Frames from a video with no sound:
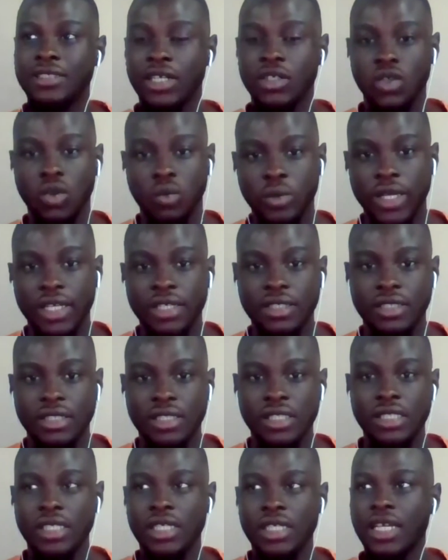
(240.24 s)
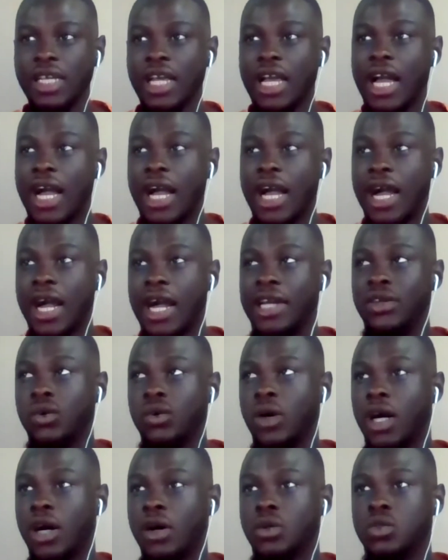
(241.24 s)
Adobe XD, I
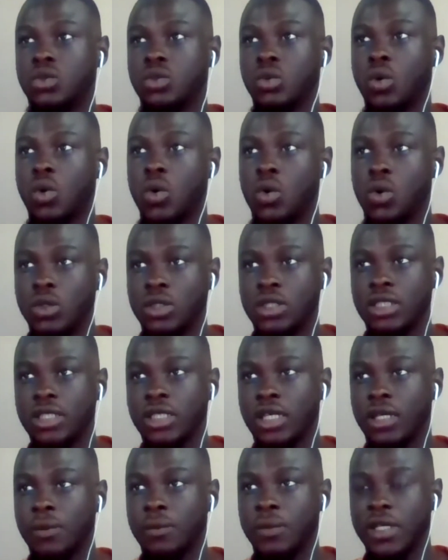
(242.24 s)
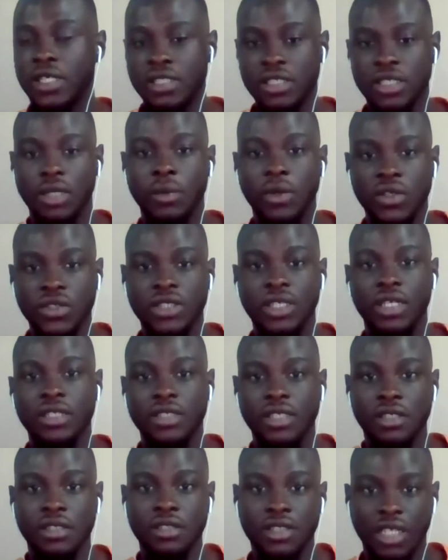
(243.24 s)
know how to code HTML,
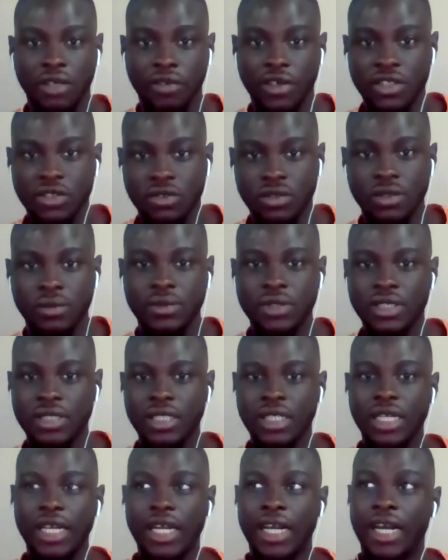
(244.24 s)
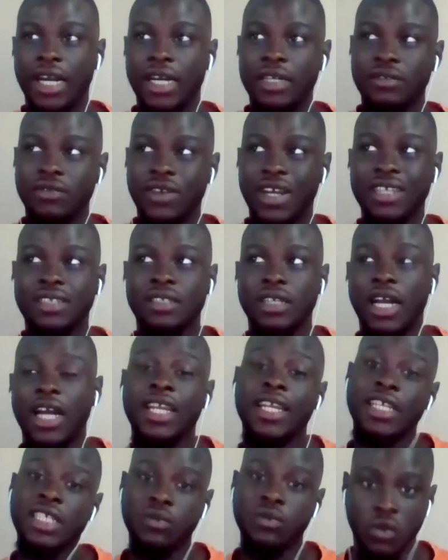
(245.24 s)
CSS, JavaScript, and I
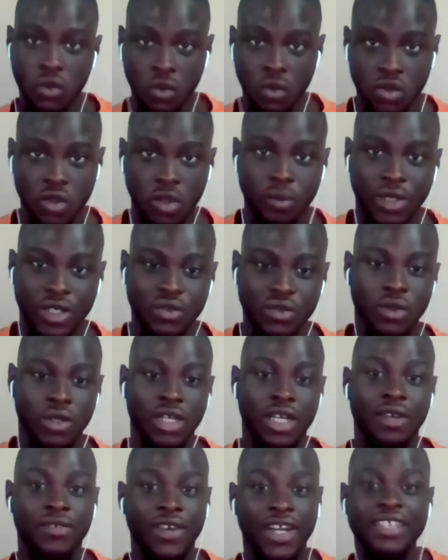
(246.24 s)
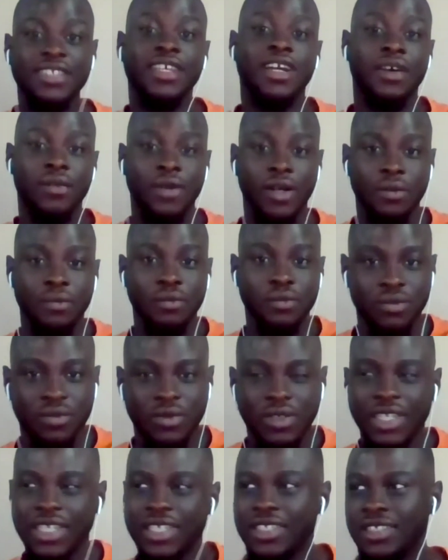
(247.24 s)
learned Photoshop as well. And right now
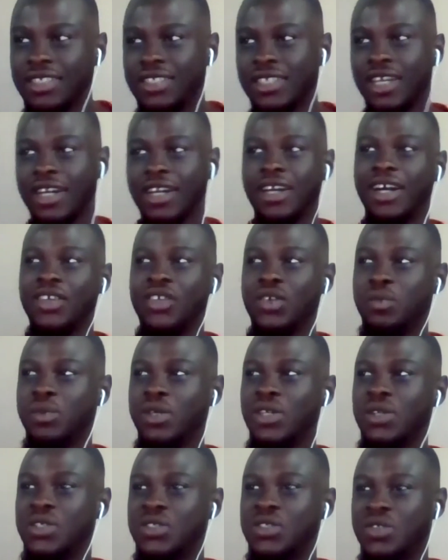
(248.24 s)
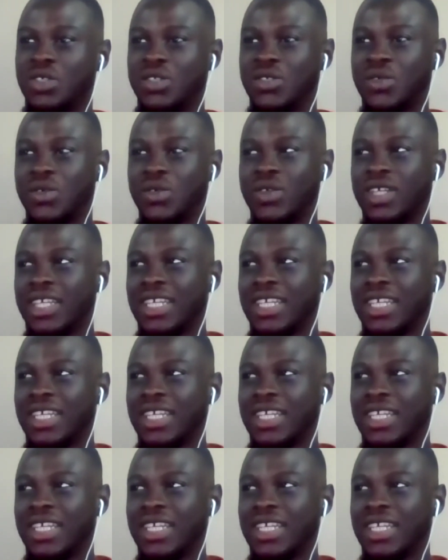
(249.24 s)
I'm learning Adobe Illustrator.